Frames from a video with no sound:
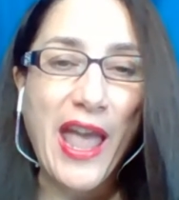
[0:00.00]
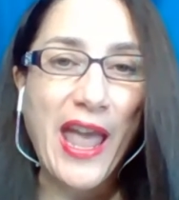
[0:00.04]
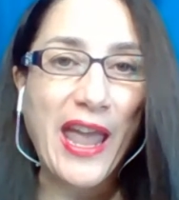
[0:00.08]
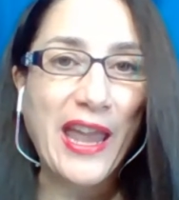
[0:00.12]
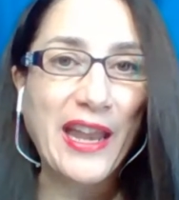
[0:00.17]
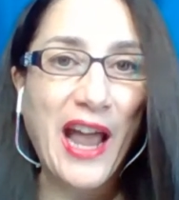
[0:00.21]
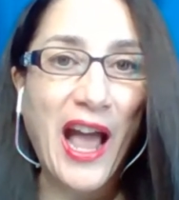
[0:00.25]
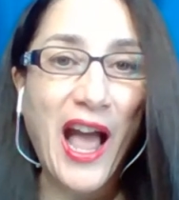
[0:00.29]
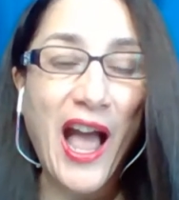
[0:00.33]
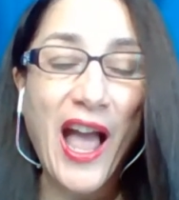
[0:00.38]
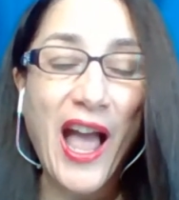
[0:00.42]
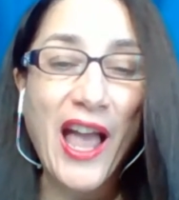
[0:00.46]

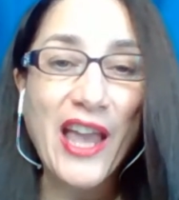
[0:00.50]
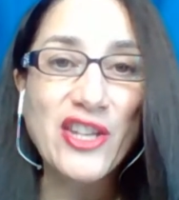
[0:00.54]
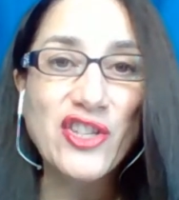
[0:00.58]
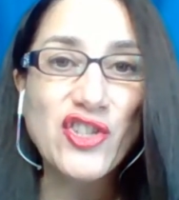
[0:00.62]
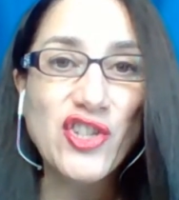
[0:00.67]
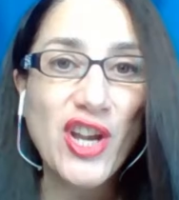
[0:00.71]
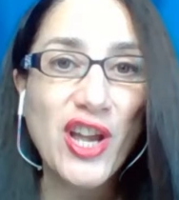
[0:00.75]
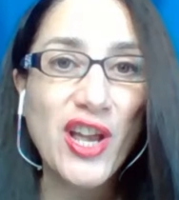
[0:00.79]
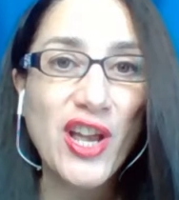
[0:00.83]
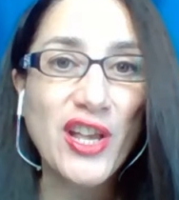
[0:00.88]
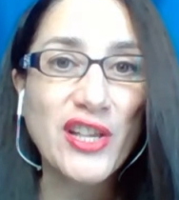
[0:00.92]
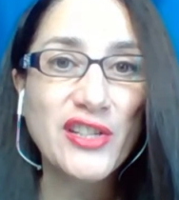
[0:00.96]
And I
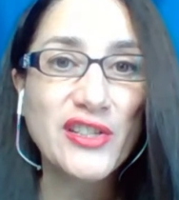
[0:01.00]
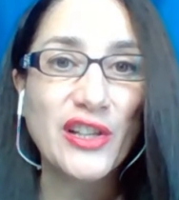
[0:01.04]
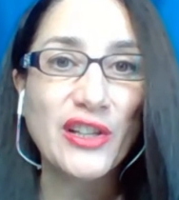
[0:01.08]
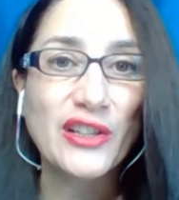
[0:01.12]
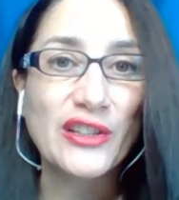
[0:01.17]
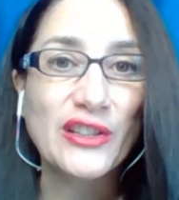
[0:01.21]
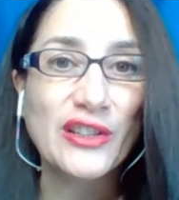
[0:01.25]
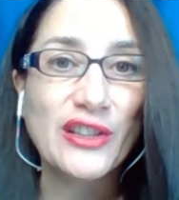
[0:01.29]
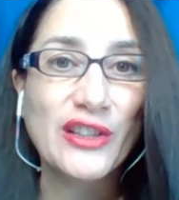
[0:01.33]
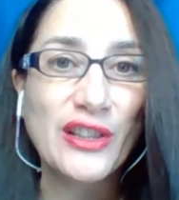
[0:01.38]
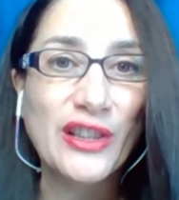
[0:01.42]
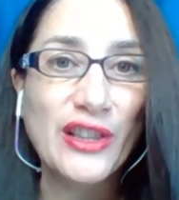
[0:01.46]
just
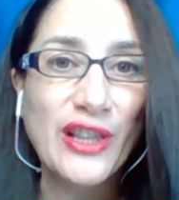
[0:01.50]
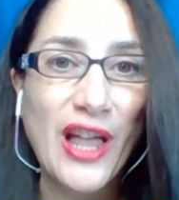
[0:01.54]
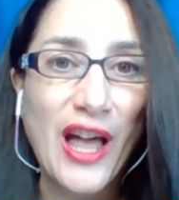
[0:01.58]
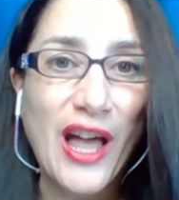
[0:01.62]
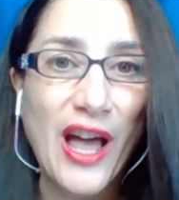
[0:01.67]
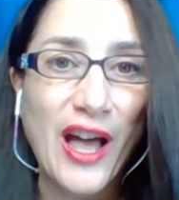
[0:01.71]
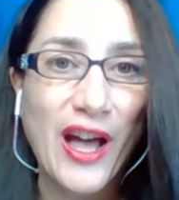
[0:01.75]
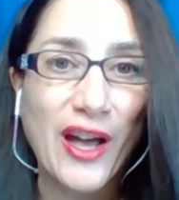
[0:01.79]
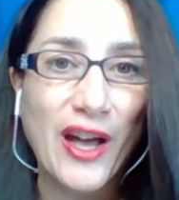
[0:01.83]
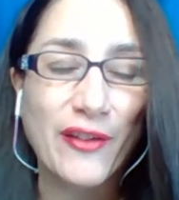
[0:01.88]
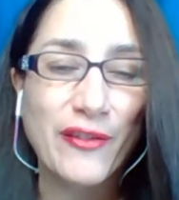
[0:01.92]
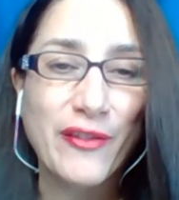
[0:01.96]

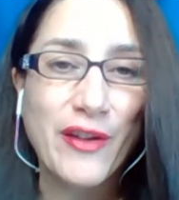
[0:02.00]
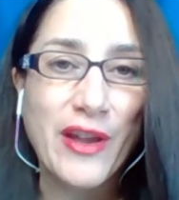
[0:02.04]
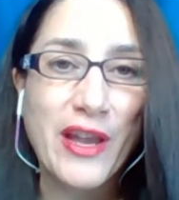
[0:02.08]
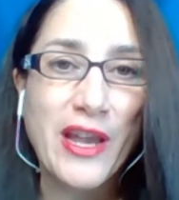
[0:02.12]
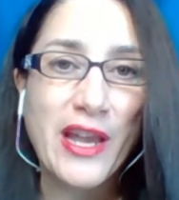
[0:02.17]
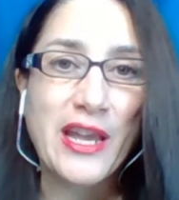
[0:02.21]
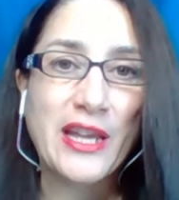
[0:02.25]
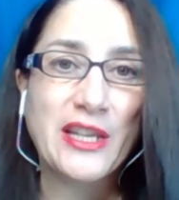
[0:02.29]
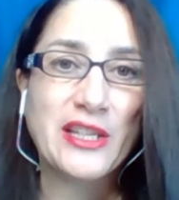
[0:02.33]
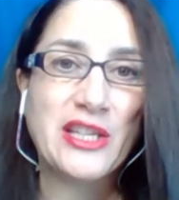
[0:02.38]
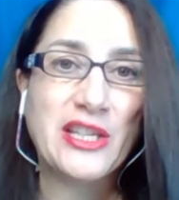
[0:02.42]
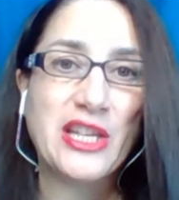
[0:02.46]
love
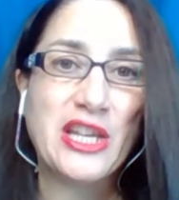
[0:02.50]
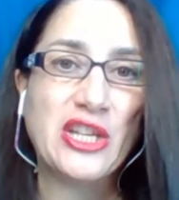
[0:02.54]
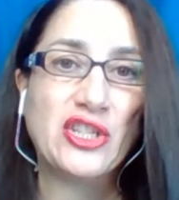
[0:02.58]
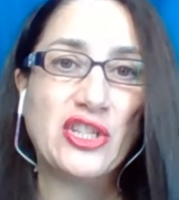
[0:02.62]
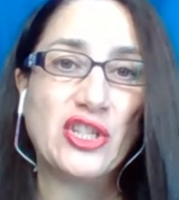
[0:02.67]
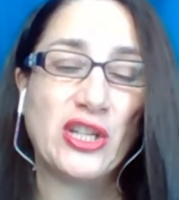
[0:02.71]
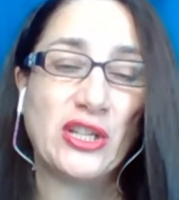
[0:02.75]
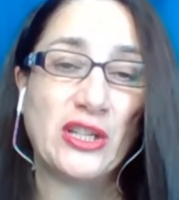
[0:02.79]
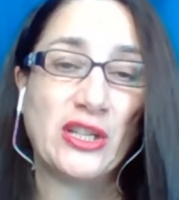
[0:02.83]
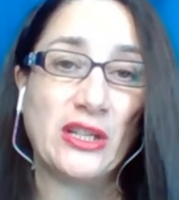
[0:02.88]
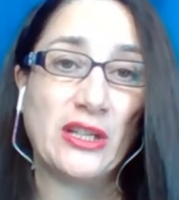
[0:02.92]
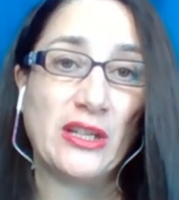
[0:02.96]

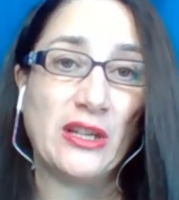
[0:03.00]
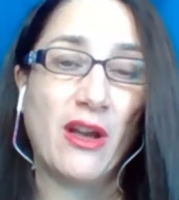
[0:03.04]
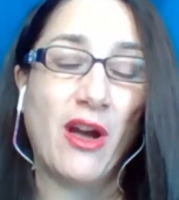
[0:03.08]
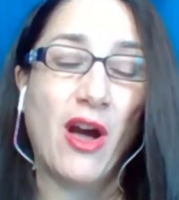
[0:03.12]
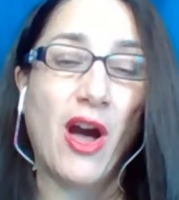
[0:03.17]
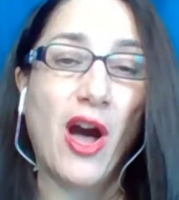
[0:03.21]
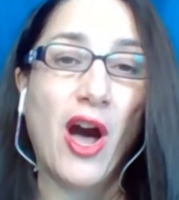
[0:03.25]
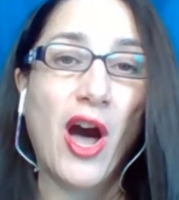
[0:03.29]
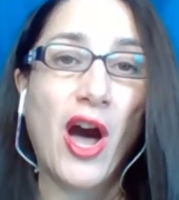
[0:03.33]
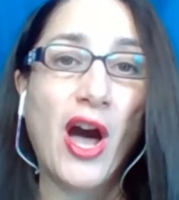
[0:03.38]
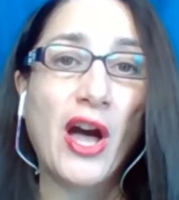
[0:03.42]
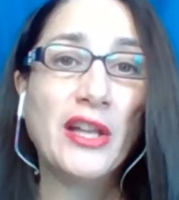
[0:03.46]
teaching
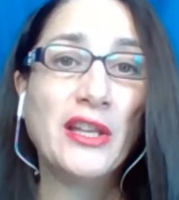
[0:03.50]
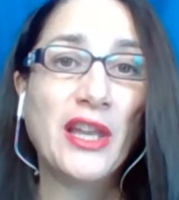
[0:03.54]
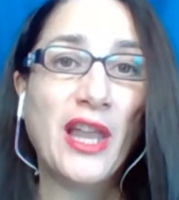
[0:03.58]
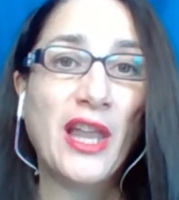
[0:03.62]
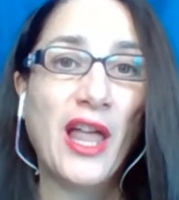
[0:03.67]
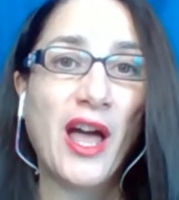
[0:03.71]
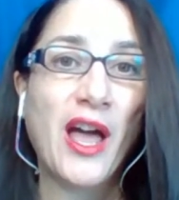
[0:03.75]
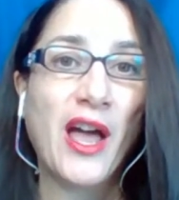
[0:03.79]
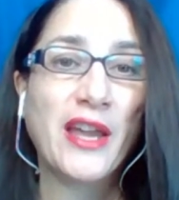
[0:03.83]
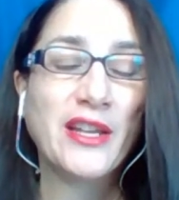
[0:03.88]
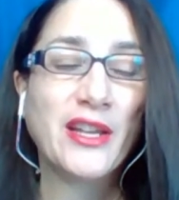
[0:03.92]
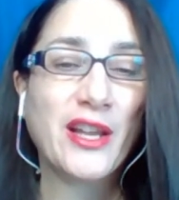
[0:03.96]

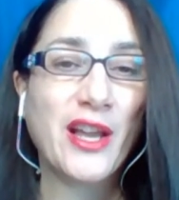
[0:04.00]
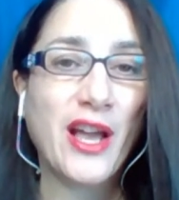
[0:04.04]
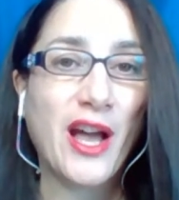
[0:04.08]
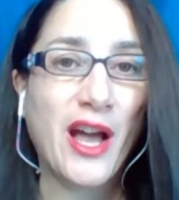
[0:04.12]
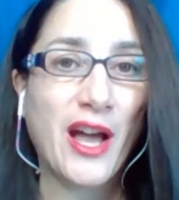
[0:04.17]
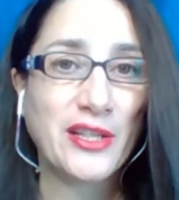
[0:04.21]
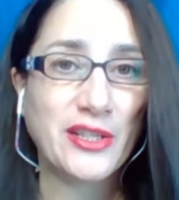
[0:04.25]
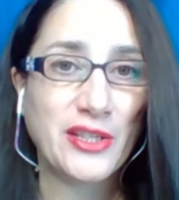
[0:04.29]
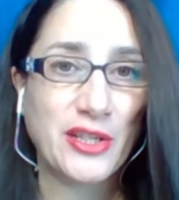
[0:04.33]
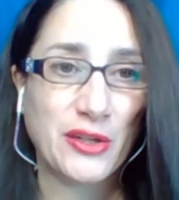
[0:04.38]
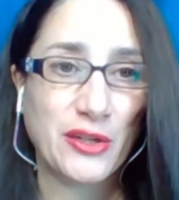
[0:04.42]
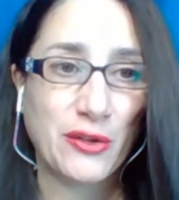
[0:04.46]
online
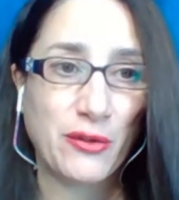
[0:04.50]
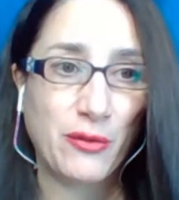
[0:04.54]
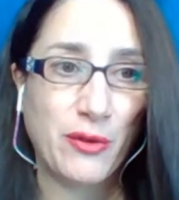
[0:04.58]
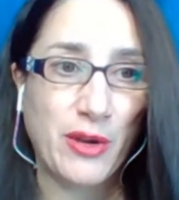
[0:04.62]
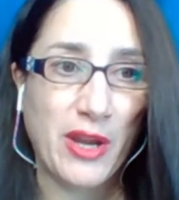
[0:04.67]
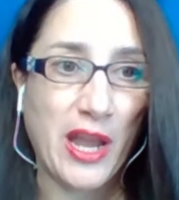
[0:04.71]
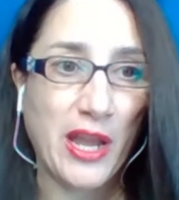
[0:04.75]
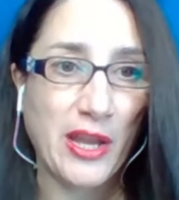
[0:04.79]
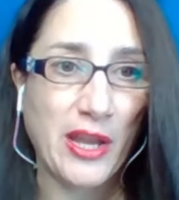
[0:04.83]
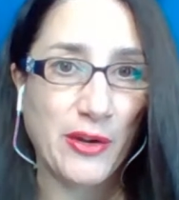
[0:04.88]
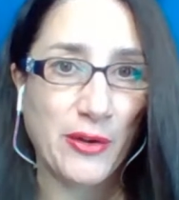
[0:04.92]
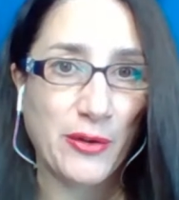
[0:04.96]
content
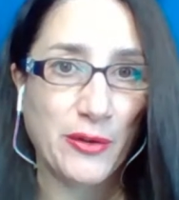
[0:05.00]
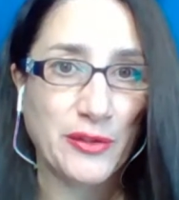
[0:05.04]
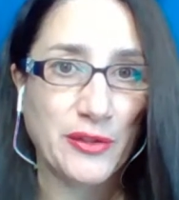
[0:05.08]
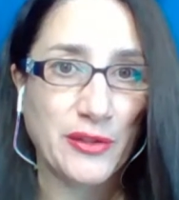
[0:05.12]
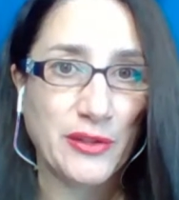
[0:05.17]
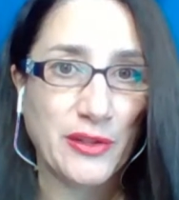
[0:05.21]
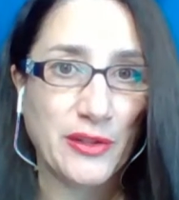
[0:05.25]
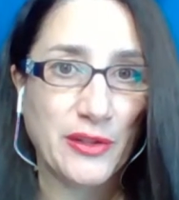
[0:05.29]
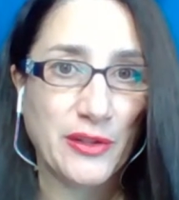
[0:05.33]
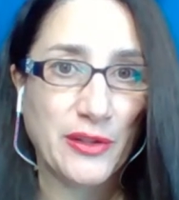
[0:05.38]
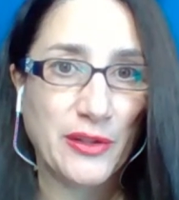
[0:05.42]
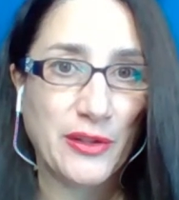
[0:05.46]

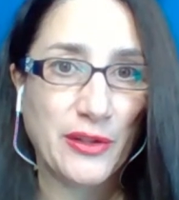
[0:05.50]
creators